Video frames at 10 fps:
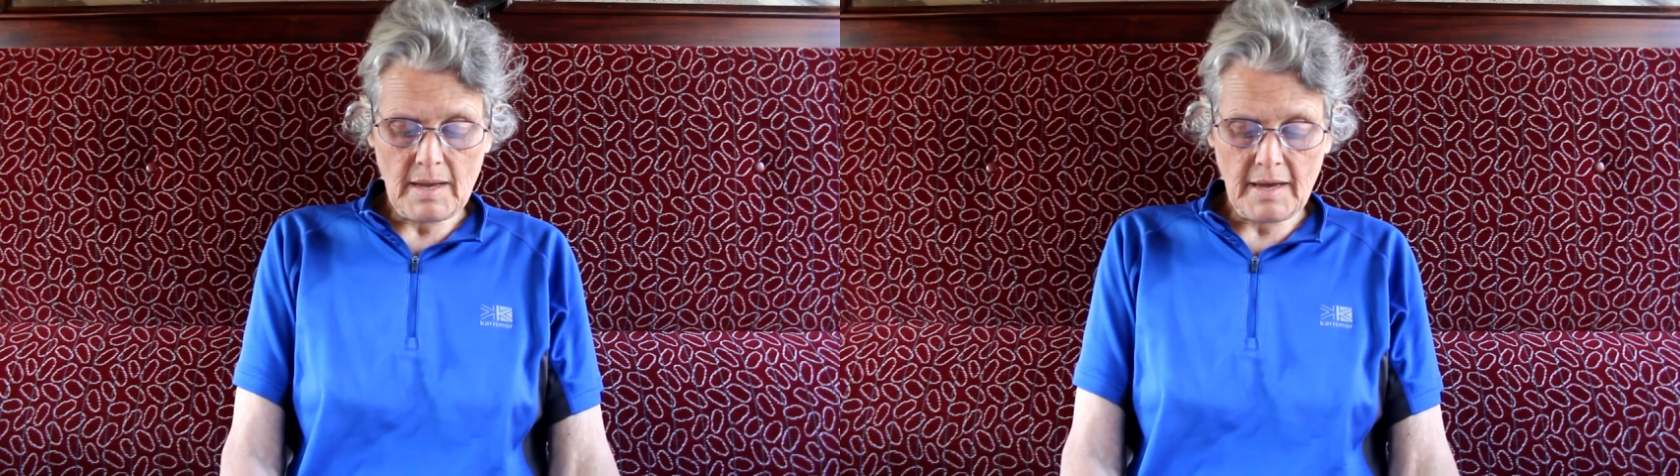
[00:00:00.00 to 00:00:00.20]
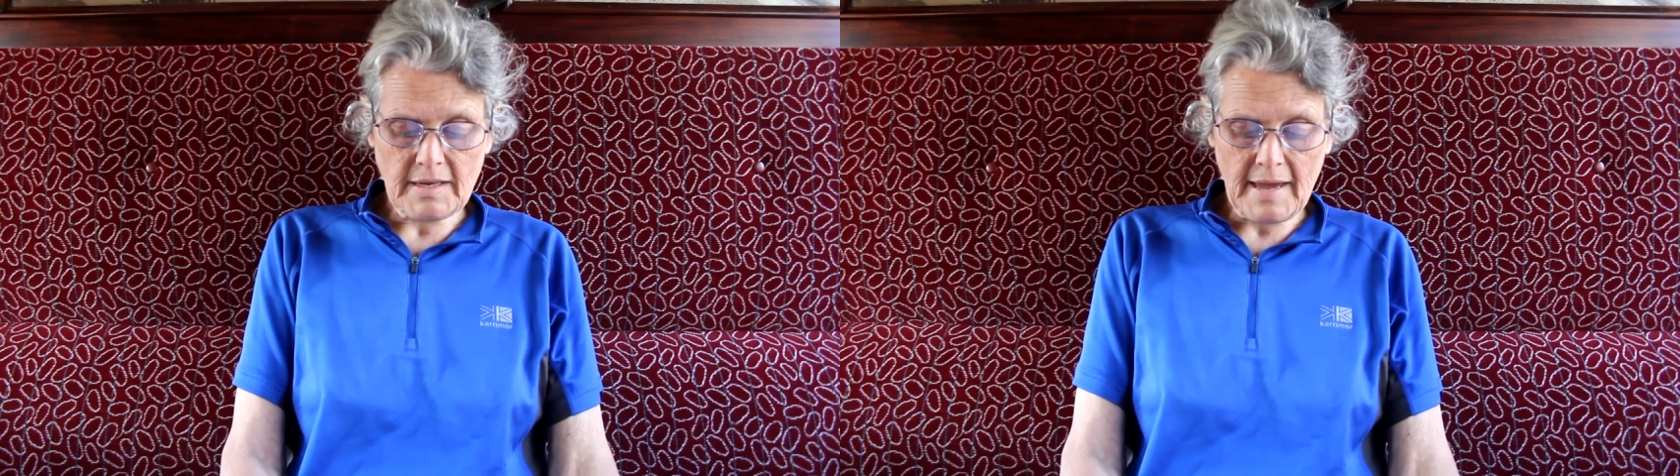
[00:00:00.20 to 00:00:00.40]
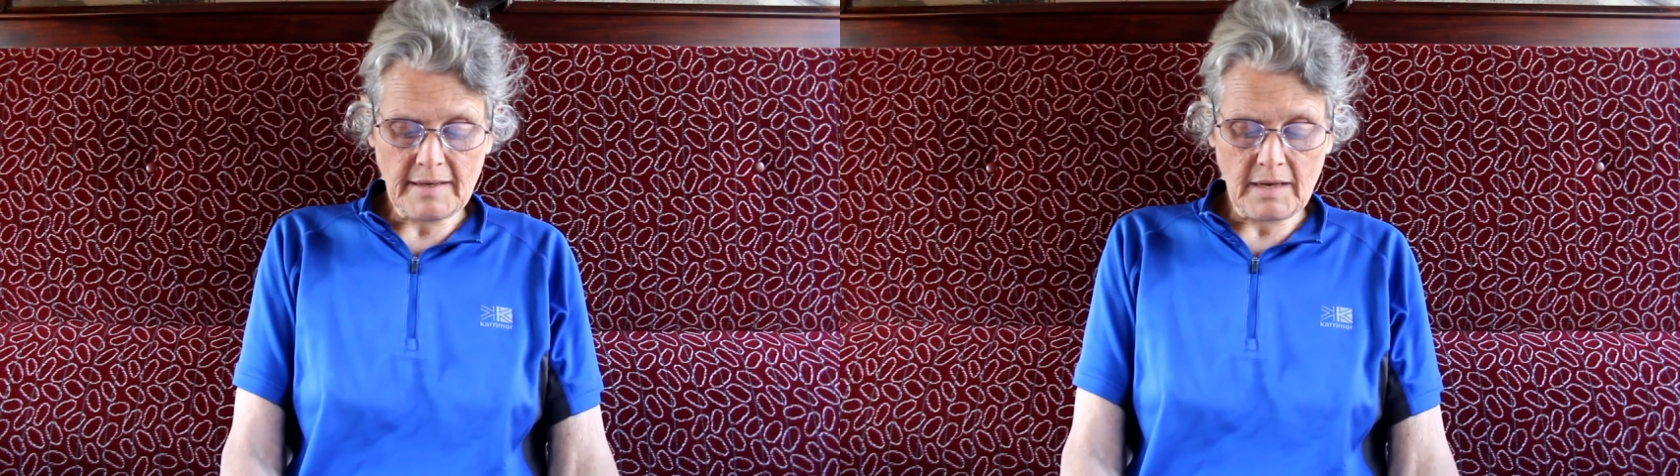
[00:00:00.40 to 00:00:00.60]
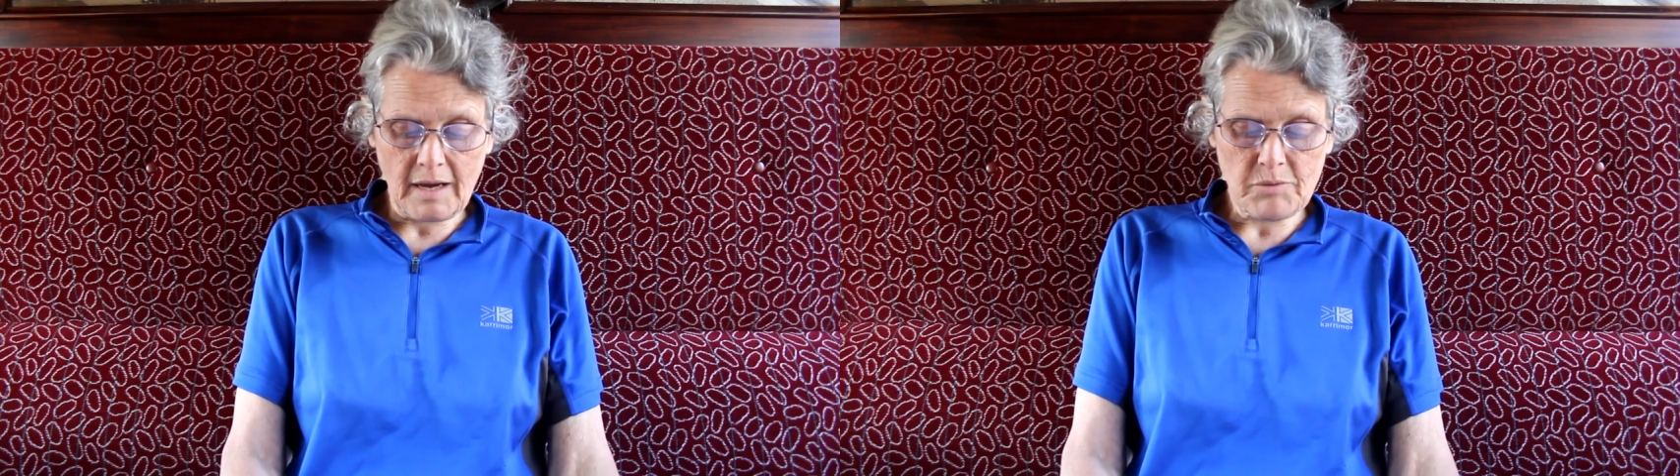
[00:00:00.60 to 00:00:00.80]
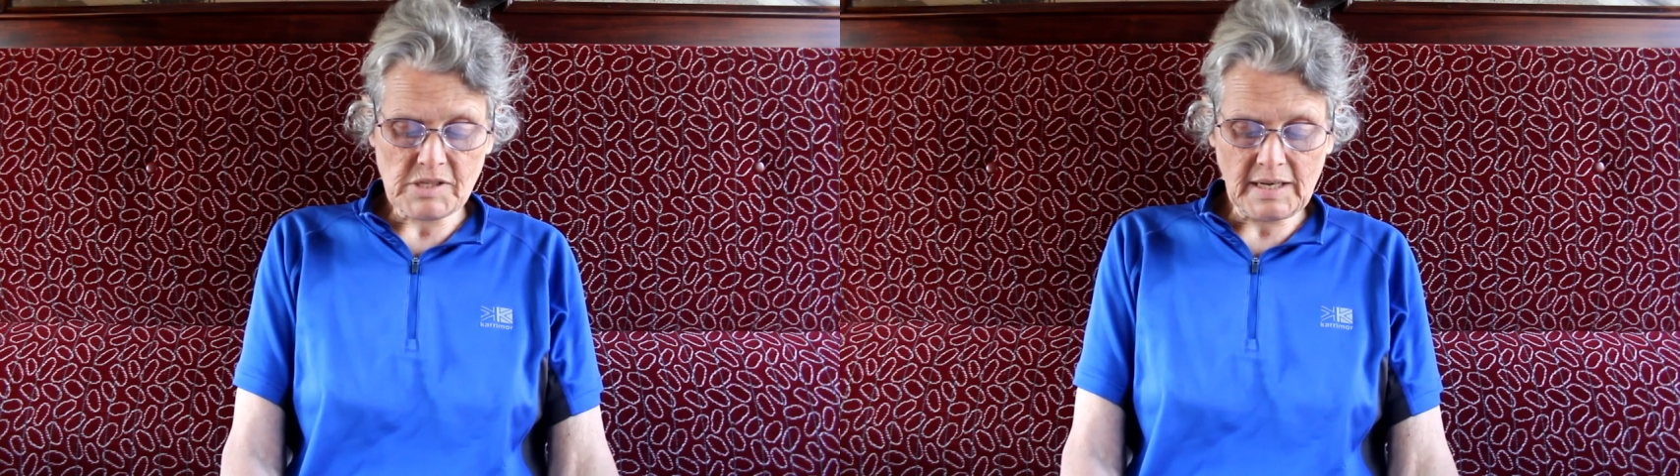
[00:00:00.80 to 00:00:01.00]
Again,
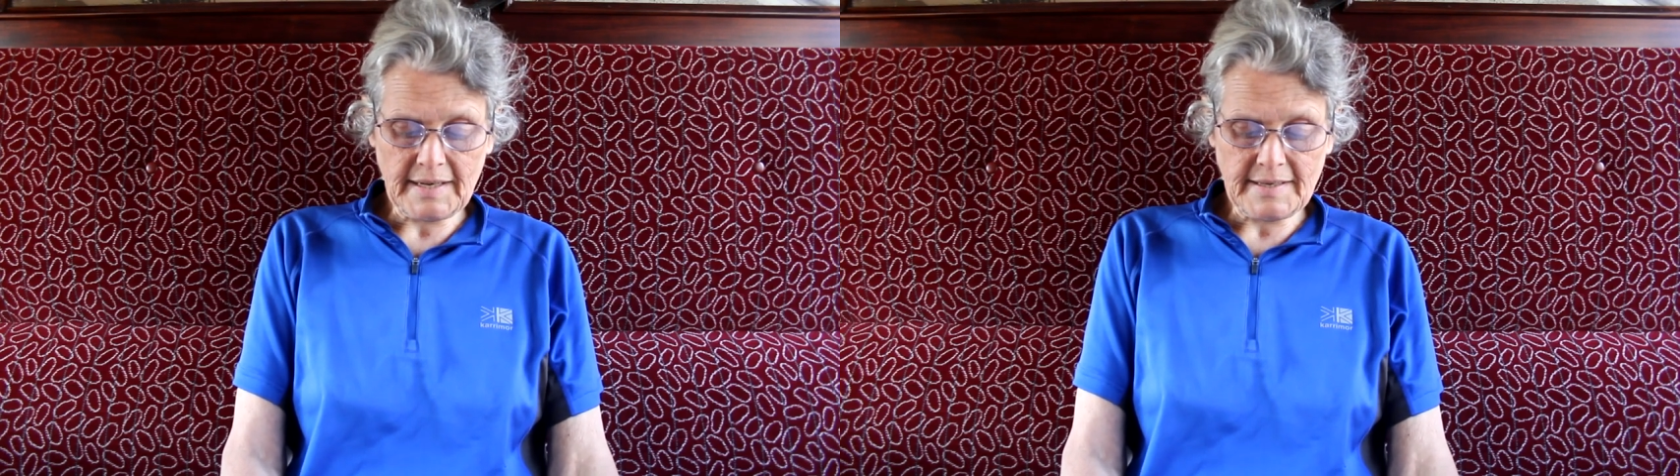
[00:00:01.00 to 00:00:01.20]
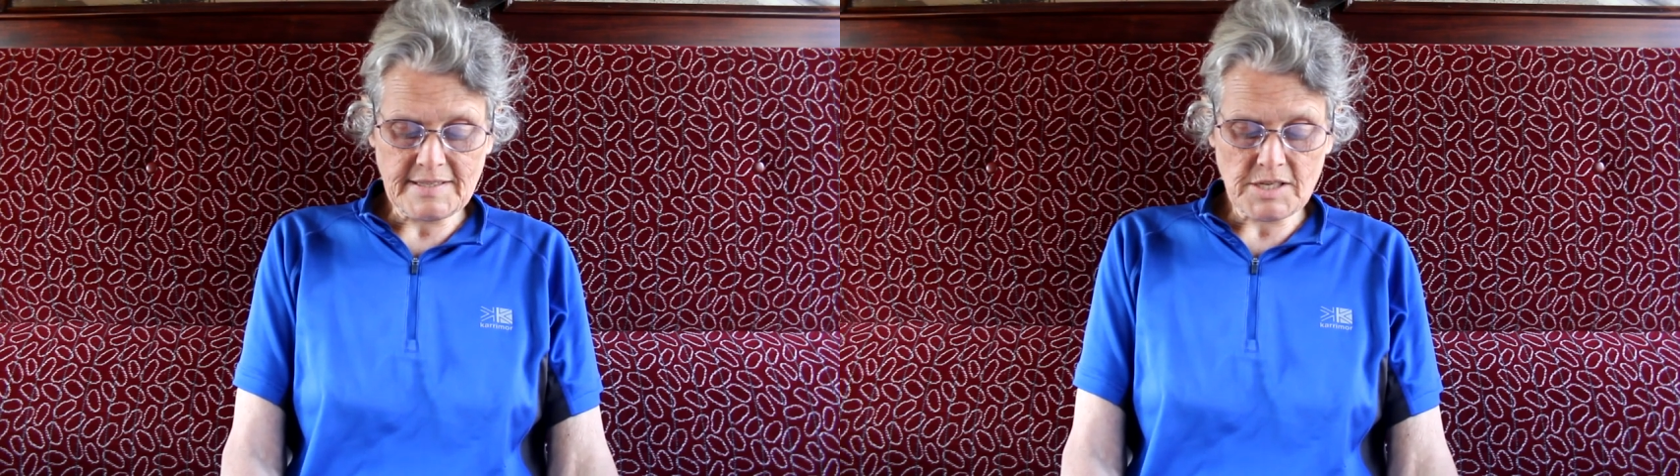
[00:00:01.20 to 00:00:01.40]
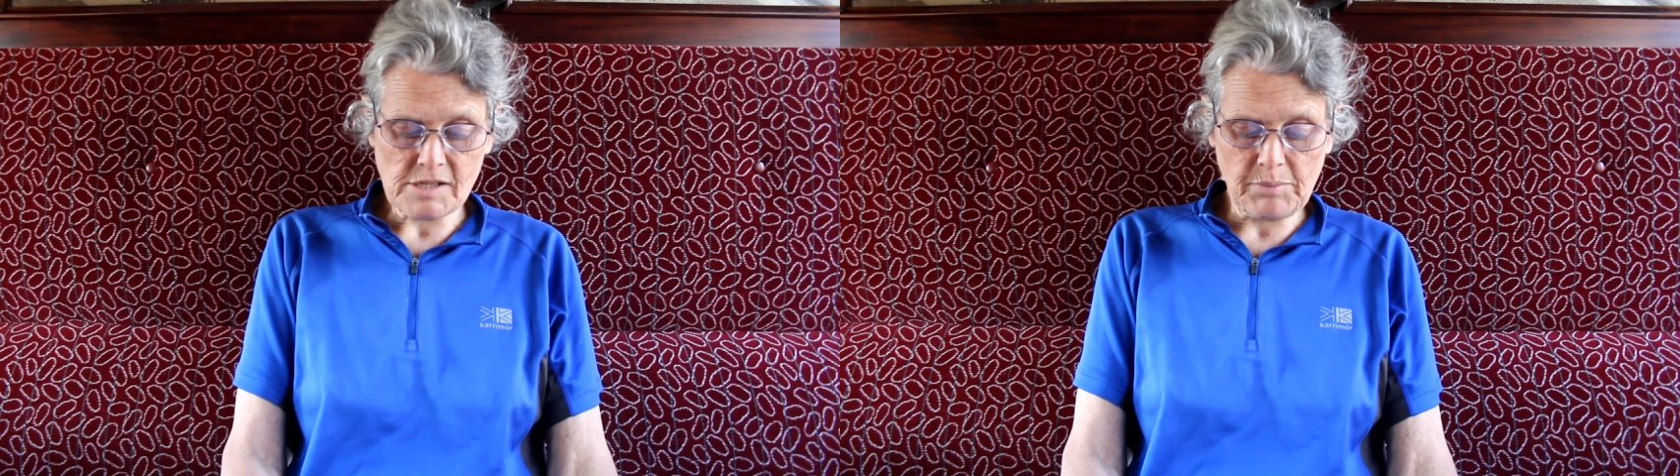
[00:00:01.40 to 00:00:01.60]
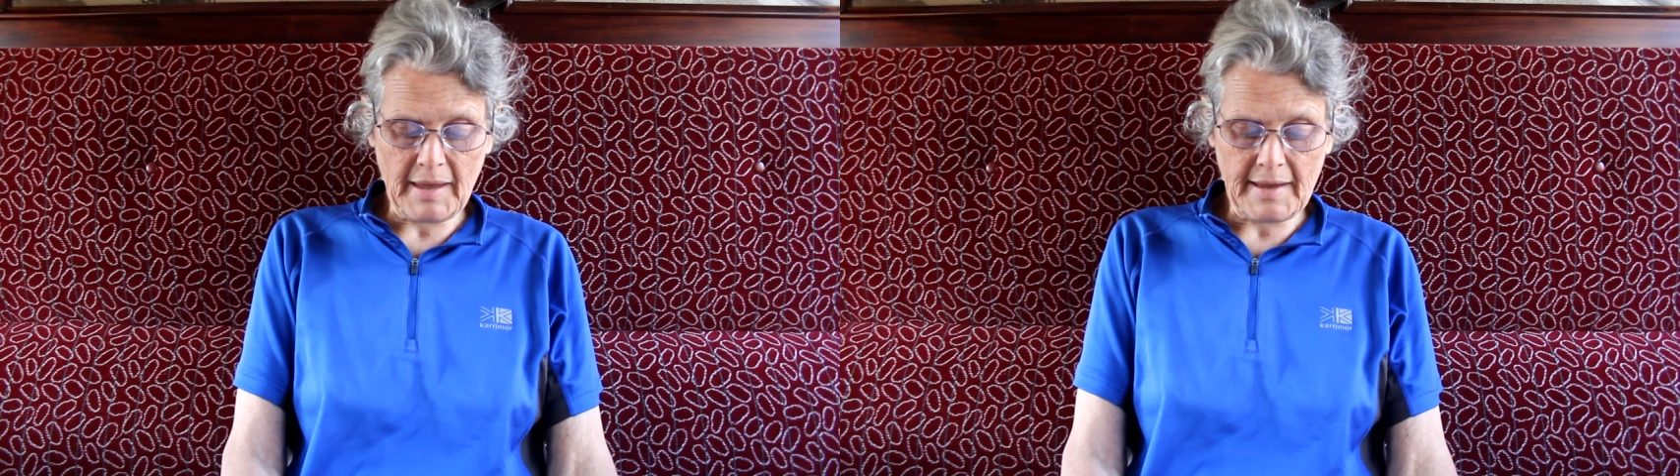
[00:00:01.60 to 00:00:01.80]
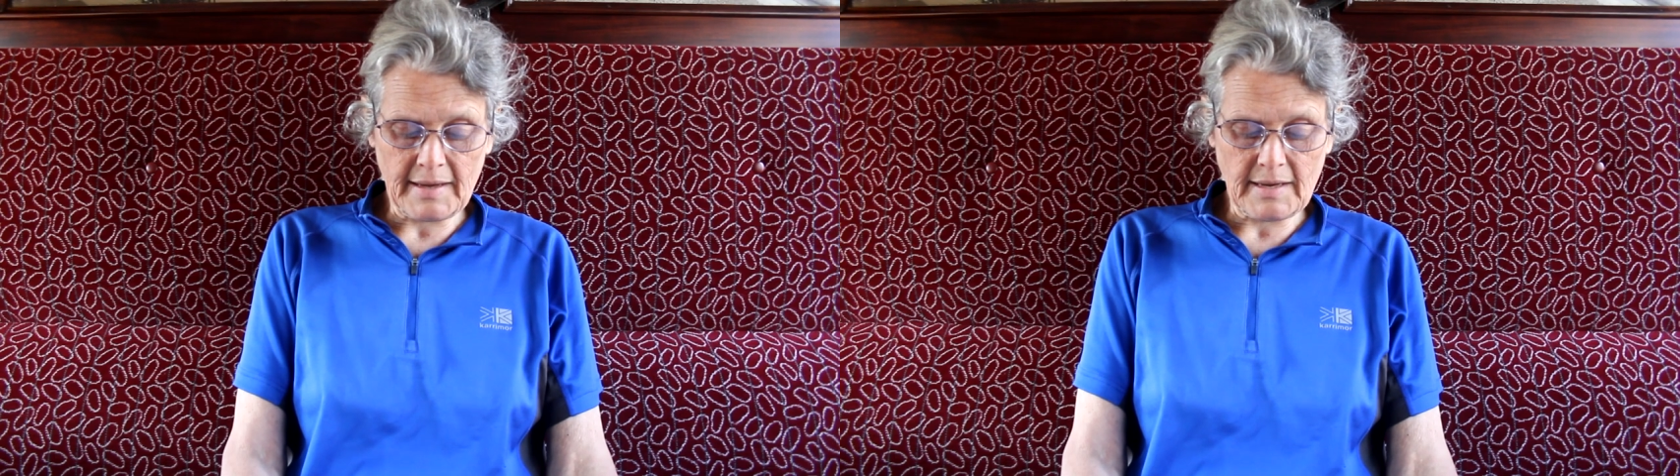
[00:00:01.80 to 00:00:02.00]
I was clearly
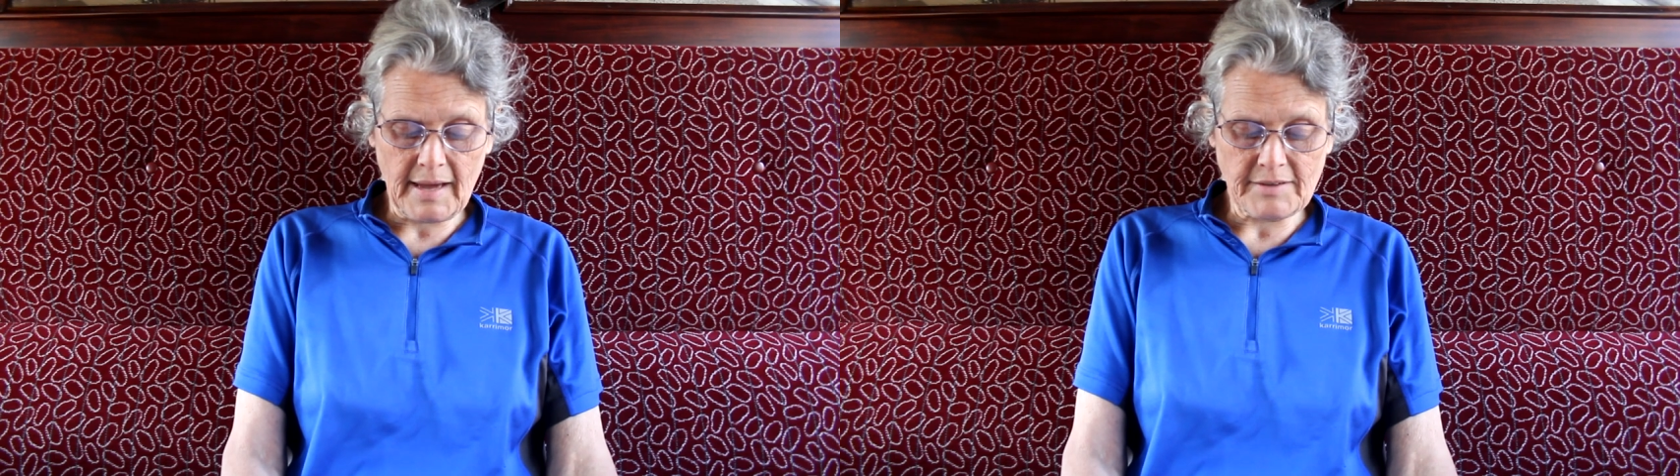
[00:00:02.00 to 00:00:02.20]
displaying